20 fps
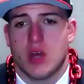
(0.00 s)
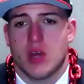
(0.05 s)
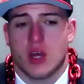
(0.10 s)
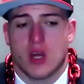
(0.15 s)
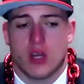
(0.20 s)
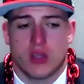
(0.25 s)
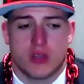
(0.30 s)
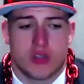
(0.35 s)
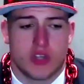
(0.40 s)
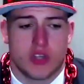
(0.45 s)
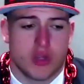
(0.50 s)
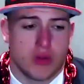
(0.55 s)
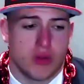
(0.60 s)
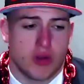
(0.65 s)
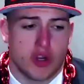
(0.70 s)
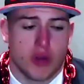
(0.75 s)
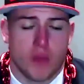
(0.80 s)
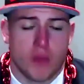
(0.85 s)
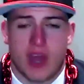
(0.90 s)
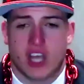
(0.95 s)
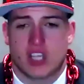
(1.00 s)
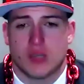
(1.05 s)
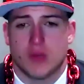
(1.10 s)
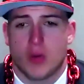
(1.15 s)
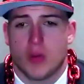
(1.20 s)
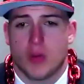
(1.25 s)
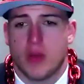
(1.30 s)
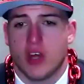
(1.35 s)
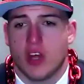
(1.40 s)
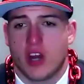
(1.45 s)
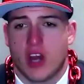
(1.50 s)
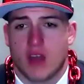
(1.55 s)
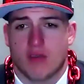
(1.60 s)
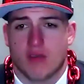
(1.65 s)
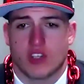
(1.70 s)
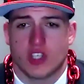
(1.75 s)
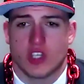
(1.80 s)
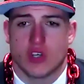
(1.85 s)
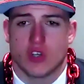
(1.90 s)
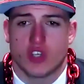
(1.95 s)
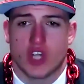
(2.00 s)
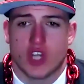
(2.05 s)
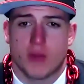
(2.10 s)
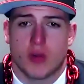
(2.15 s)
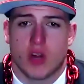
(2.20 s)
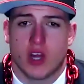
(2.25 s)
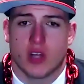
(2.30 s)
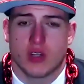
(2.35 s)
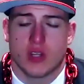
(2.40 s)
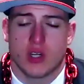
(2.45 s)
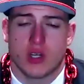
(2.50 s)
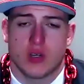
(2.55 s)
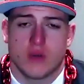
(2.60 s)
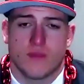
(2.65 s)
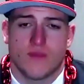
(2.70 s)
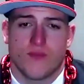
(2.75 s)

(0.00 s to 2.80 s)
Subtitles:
to your maximum ability every single time you're out there.